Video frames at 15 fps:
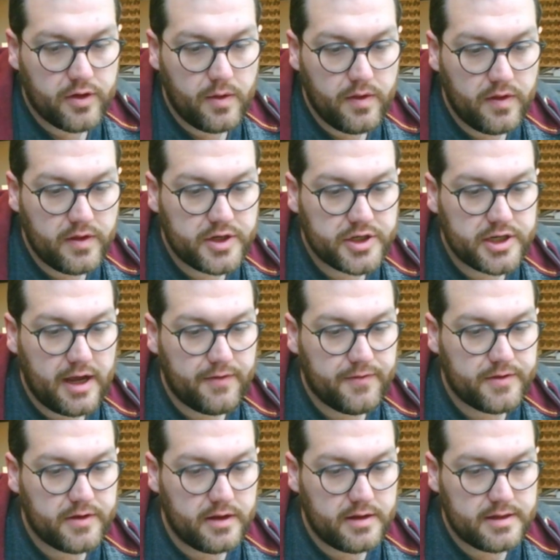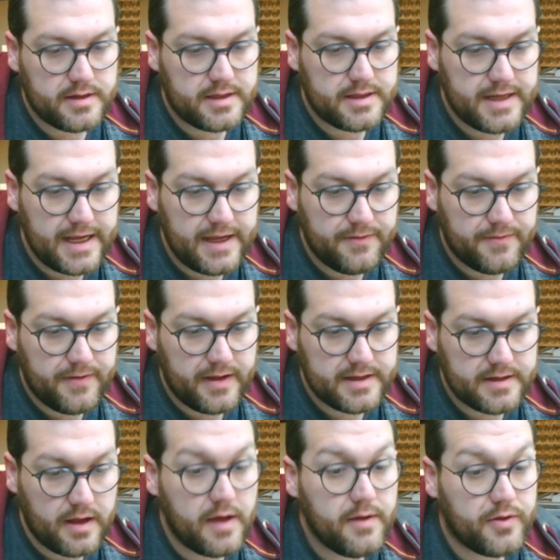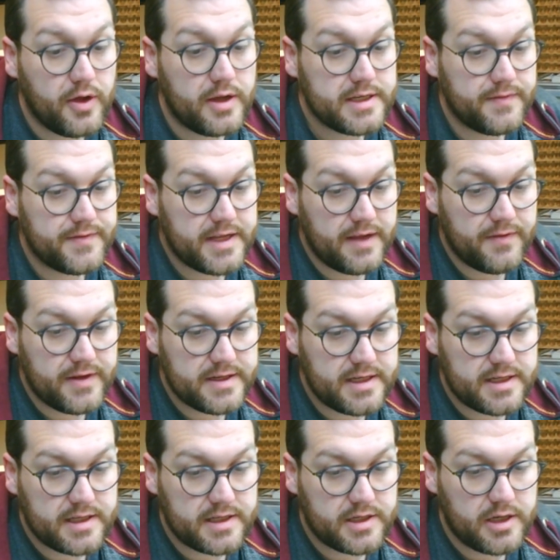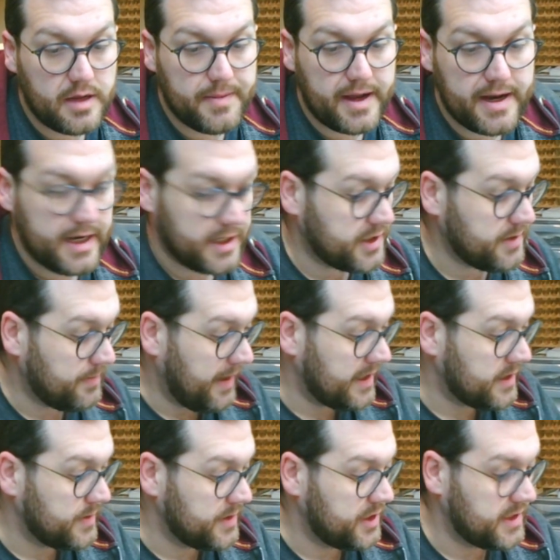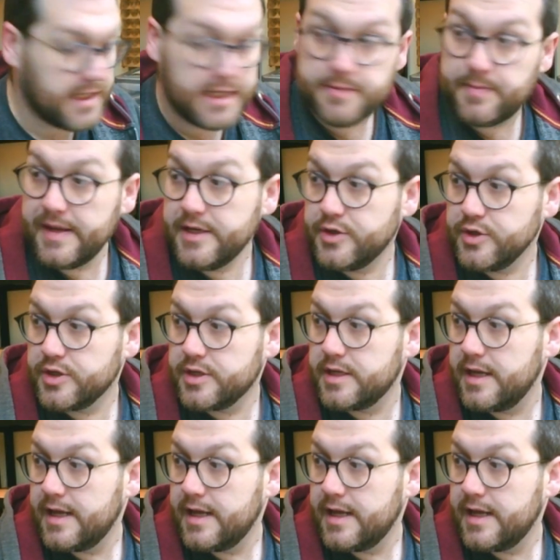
that the shaft 37D fits into the turbine engine base, which is this bit just